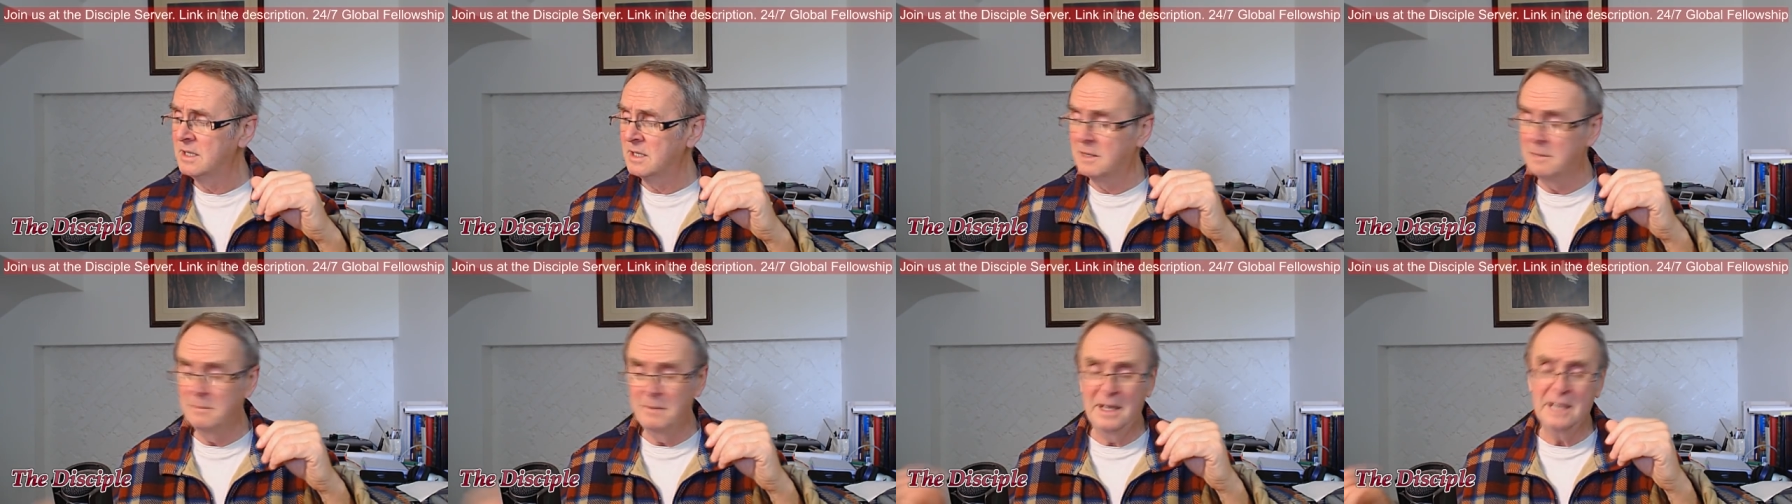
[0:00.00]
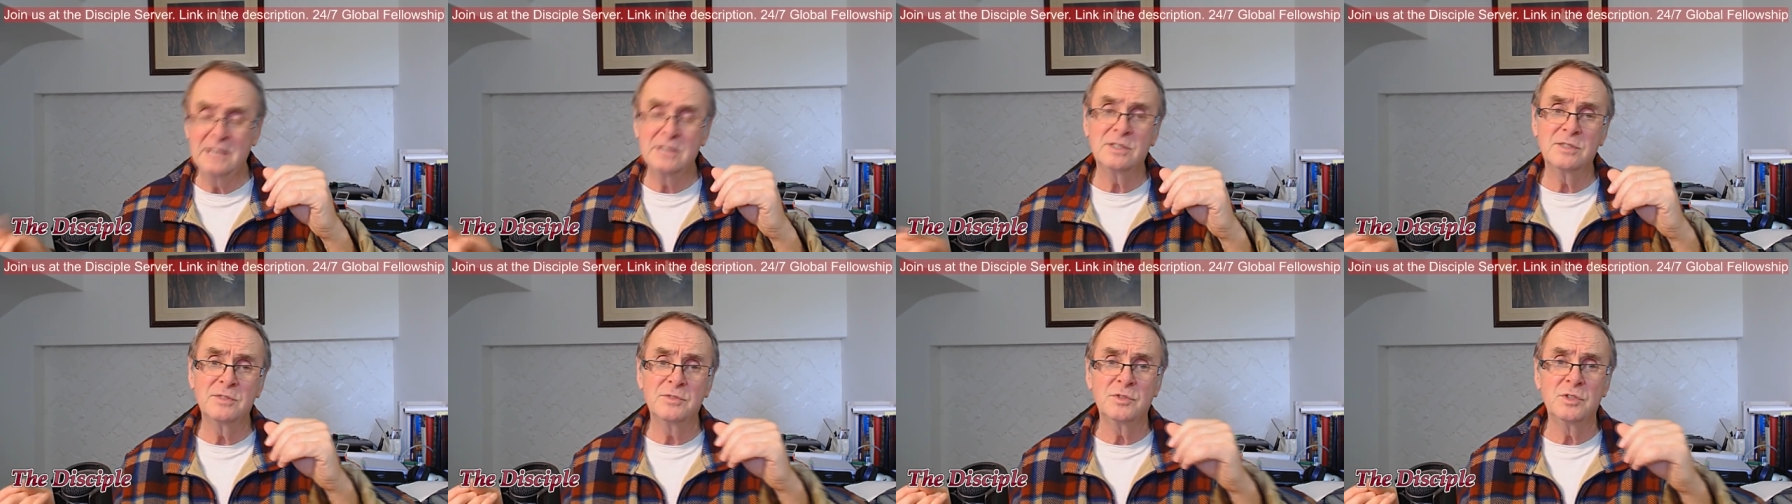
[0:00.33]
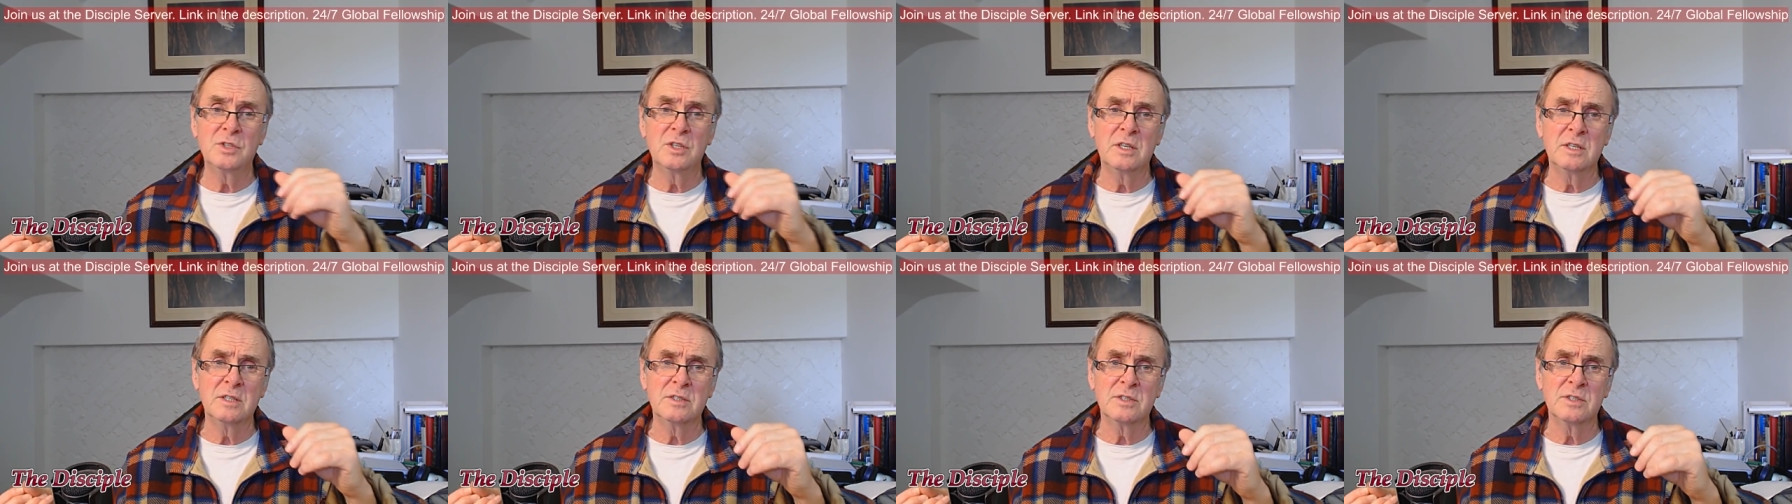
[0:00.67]
the commands
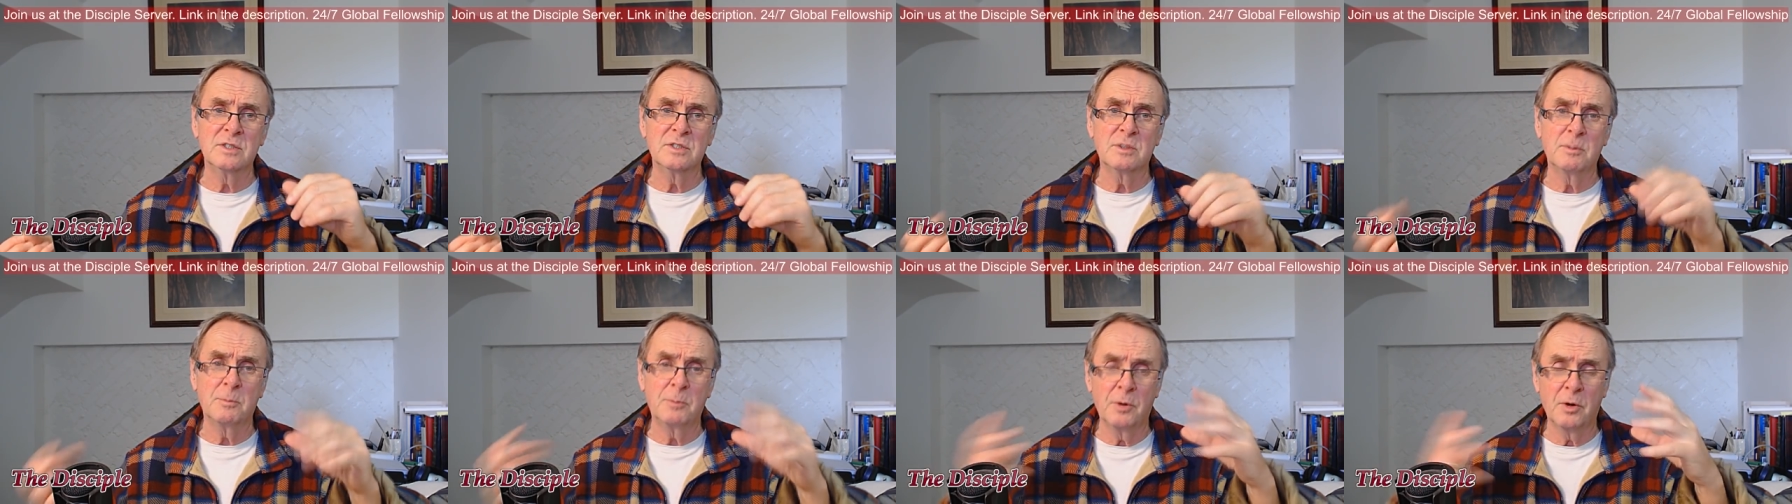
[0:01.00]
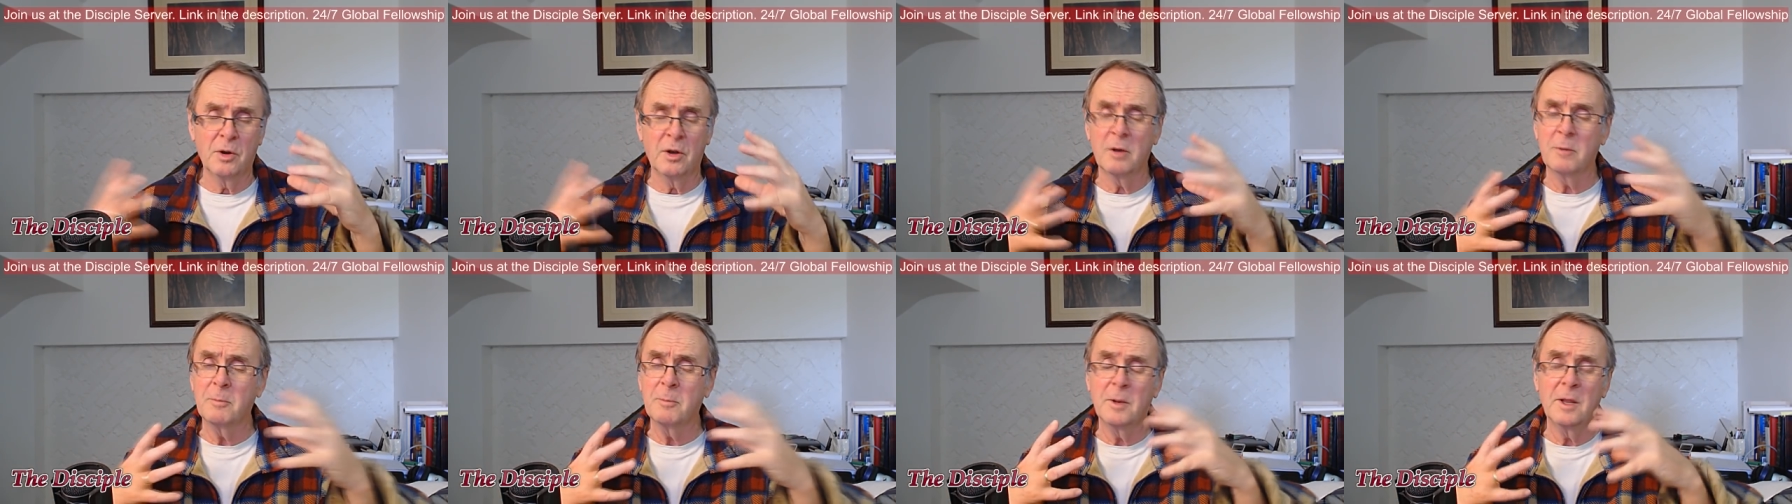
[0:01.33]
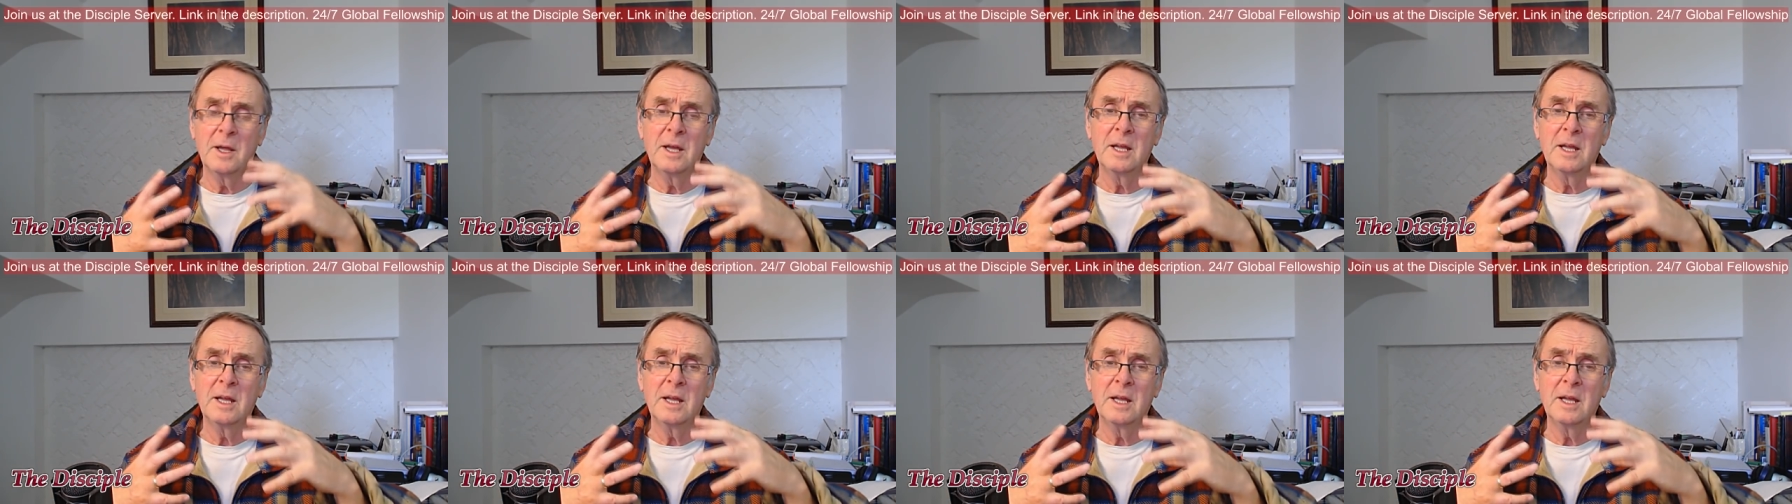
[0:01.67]
of Jesus to put on a